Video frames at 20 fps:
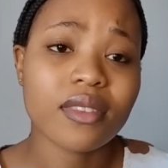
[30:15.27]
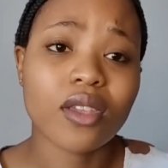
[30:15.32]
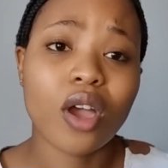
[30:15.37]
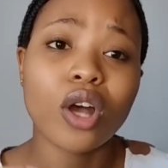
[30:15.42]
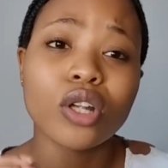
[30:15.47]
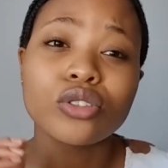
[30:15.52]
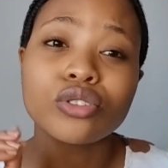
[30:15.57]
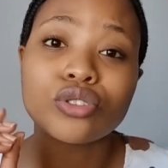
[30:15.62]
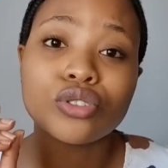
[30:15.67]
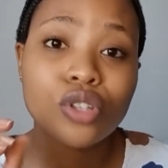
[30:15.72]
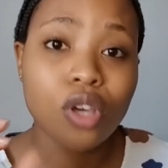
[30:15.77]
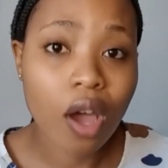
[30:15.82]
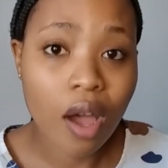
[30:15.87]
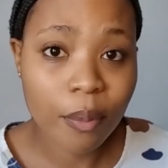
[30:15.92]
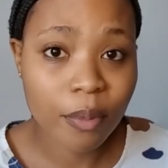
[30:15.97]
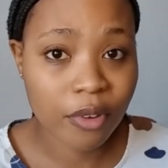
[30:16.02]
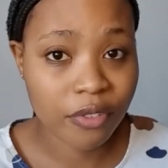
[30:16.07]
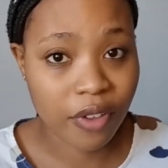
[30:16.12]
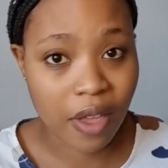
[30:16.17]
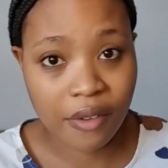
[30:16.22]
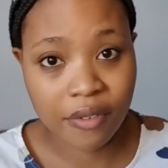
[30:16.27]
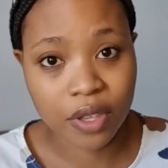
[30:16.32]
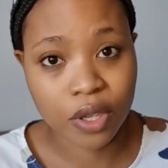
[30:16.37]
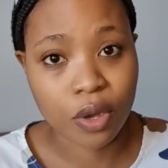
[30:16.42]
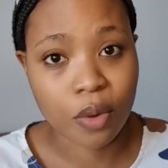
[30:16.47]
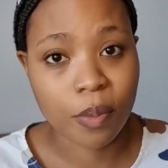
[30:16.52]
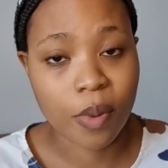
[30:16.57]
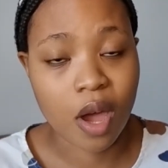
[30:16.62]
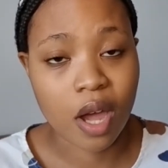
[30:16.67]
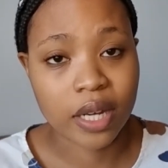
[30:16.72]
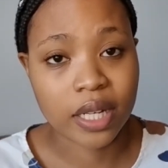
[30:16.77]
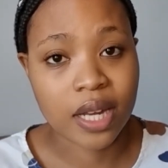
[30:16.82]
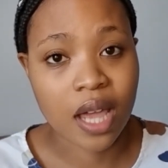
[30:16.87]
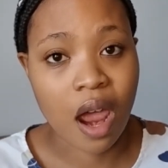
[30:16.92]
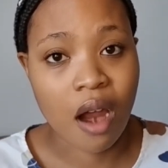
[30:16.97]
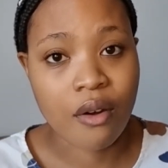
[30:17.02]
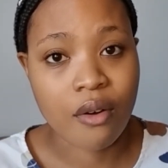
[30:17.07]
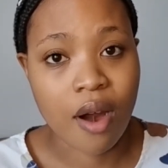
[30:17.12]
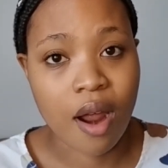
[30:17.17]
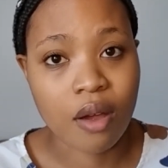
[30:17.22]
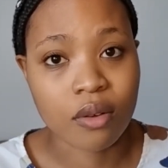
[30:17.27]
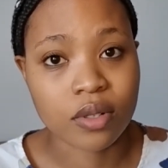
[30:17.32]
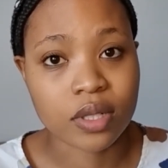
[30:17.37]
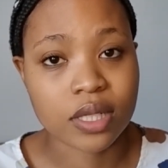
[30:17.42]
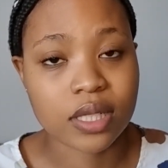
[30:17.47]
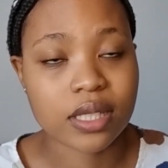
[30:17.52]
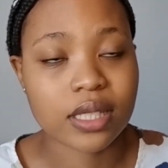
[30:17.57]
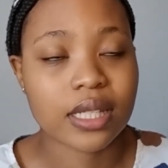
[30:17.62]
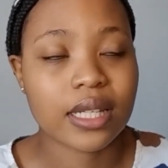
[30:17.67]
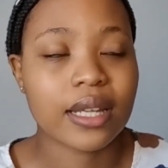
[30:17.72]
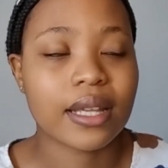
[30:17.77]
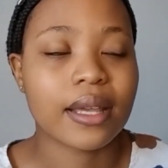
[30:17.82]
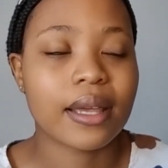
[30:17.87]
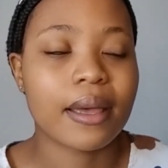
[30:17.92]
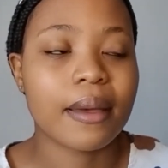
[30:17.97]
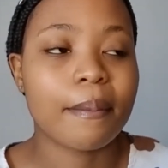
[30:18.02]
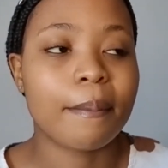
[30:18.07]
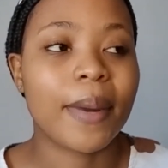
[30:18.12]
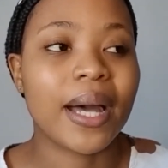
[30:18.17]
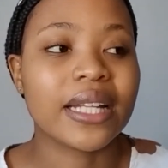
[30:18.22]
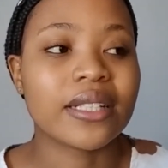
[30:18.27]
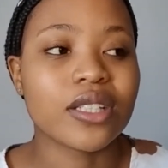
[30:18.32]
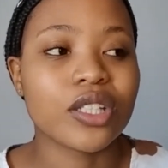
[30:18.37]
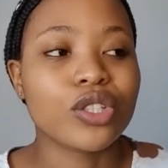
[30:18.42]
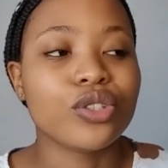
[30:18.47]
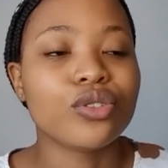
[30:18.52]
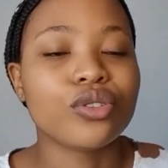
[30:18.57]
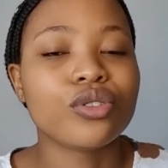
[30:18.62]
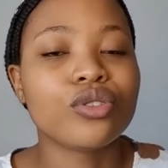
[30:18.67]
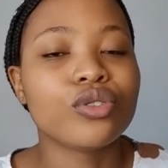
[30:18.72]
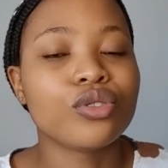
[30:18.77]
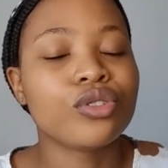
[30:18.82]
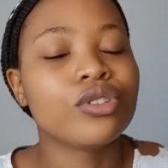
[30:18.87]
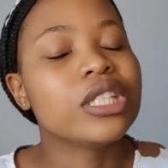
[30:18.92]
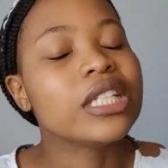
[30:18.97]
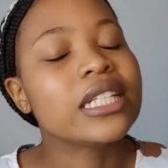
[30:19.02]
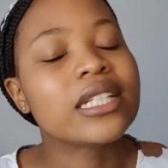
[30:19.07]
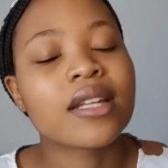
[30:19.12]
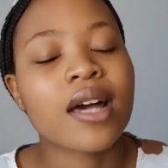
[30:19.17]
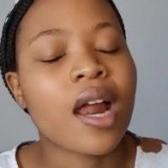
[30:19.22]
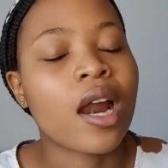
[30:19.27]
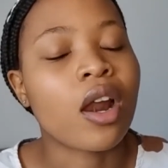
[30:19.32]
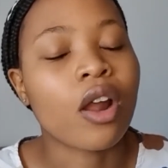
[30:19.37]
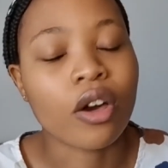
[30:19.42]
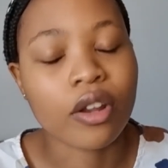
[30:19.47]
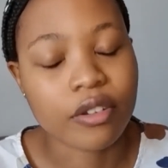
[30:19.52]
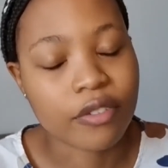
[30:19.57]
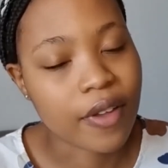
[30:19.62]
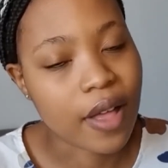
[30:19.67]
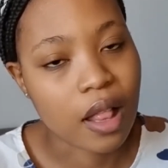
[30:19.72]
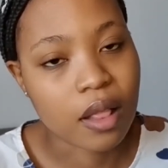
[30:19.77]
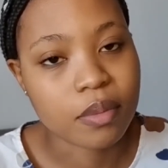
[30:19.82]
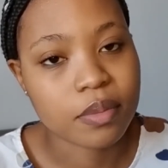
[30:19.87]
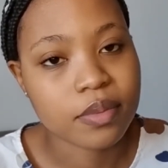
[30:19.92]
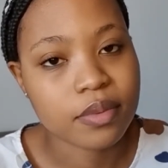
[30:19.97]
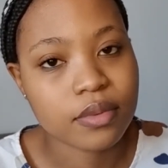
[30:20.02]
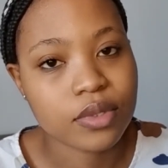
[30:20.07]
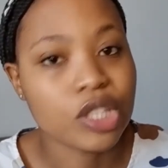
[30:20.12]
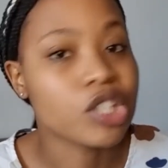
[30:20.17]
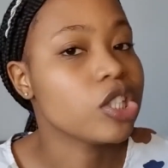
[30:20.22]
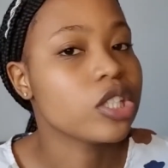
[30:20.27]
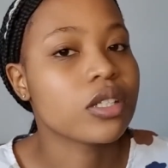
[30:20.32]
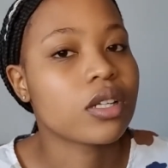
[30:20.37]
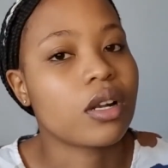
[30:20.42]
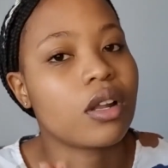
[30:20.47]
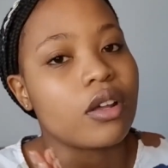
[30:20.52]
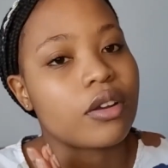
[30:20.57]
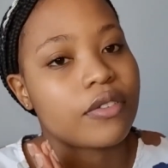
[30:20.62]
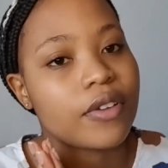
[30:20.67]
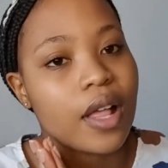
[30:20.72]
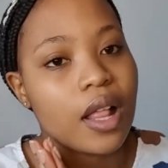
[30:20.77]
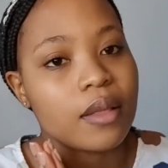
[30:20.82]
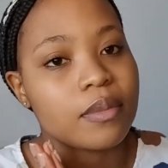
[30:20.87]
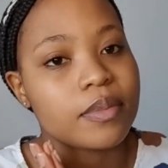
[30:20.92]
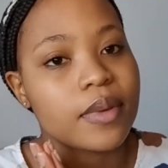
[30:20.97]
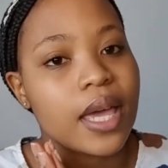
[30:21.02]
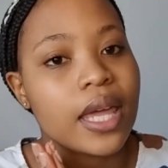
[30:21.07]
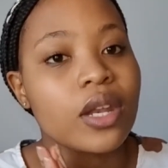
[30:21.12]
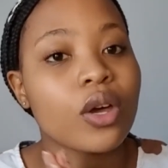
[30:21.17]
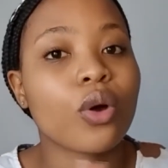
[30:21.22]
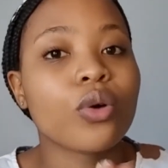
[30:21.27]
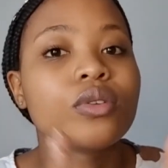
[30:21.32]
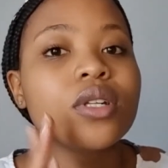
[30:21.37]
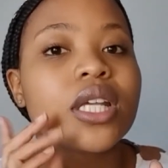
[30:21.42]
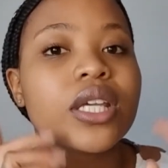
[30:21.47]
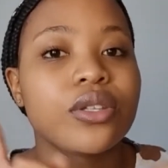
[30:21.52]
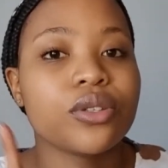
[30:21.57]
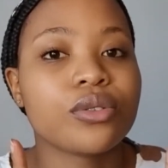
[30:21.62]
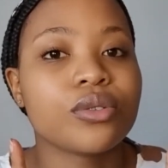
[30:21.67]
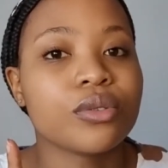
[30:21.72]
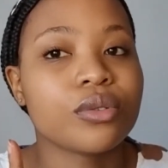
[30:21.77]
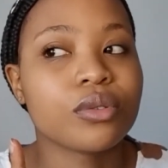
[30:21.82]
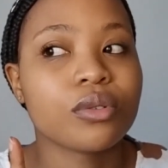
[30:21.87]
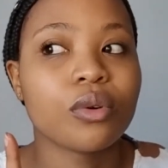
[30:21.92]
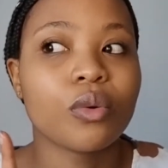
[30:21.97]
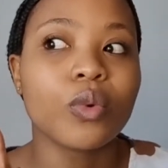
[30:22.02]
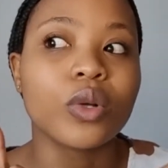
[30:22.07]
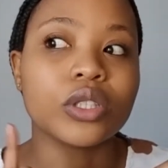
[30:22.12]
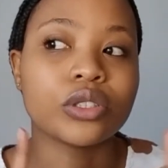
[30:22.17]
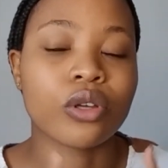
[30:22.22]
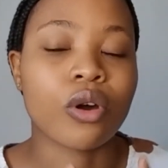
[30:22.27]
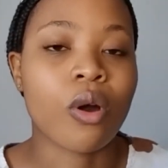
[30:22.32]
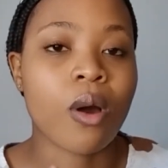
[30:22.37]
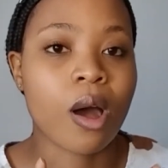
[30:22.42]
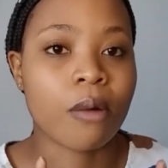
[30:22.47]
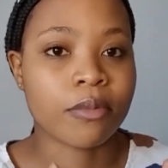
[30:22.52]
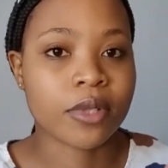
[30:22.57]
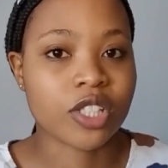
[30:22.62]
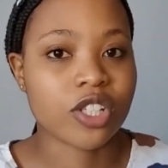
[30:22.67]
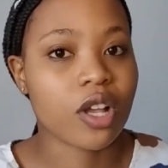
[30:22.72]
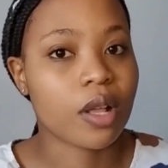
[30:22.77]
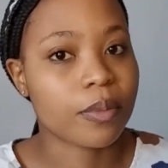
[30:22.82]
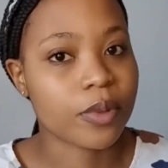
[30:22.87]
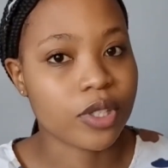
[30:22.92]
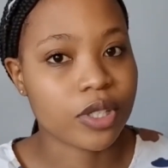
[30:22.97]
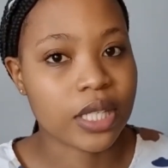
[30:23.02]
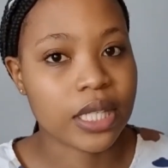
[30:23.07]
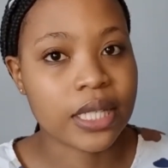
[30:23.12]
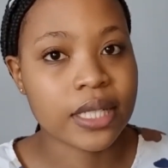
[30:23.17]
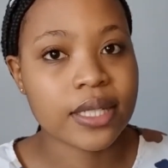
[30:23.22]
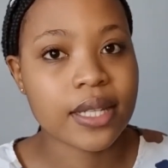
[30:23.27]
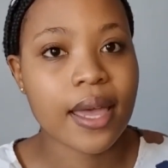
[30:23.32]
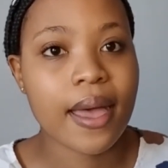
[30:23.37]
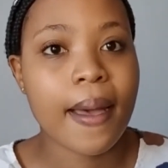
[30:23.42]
on top of having your partner around, but you need a lot of help. You need a lot of help, and only you will know how much help you need.